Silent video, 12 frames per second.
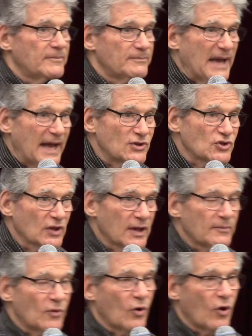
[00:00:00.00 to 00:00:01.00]

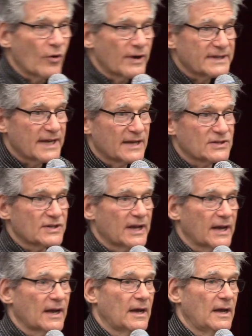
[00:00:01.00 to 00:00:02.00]
pendulum aura
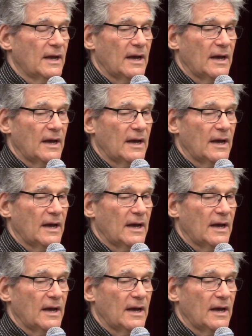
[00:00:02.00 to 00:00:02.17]
testing,